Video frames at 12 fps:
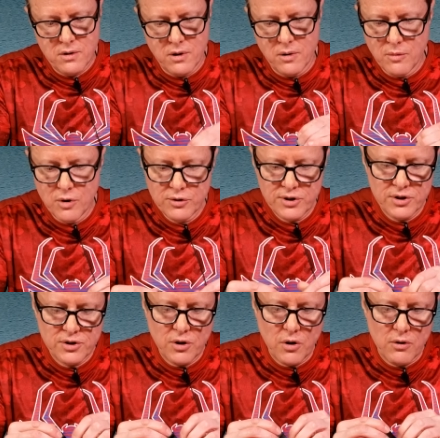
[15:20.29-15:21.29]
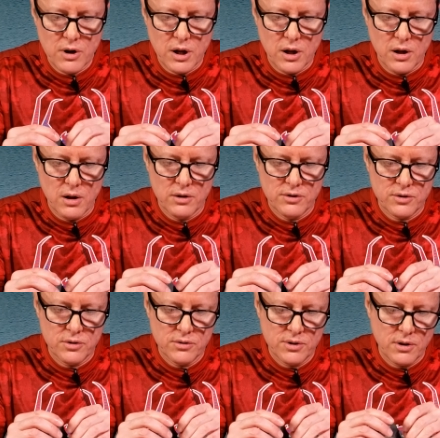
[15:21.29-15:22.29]
A Mosasauri.
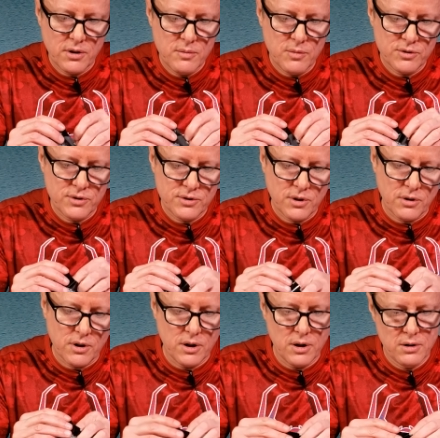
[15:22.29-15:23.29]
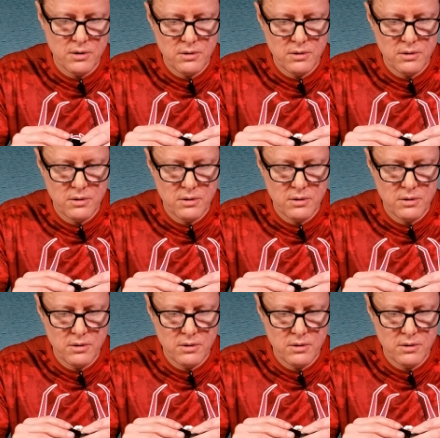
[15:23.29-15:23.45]
So sorry, Mosasauri.